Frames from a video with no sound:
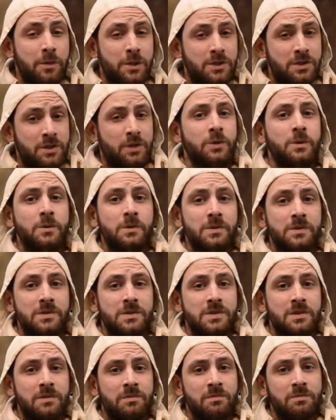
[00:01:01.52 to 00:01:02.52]
tools,
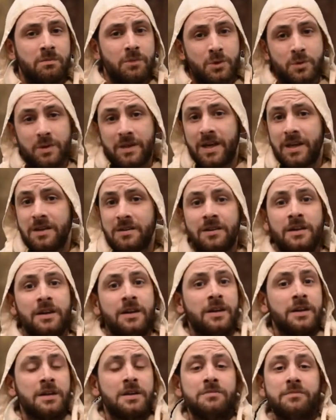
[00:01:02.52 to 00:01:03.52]
which were then
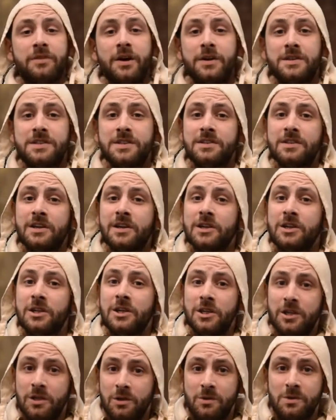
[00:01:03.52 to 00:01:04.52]
converted and
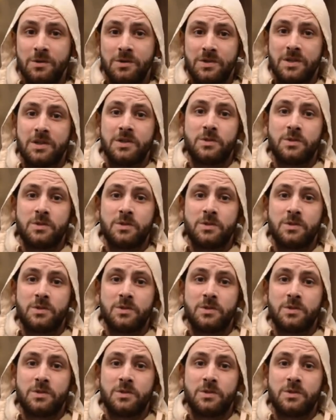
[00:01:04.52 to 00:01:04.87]
used as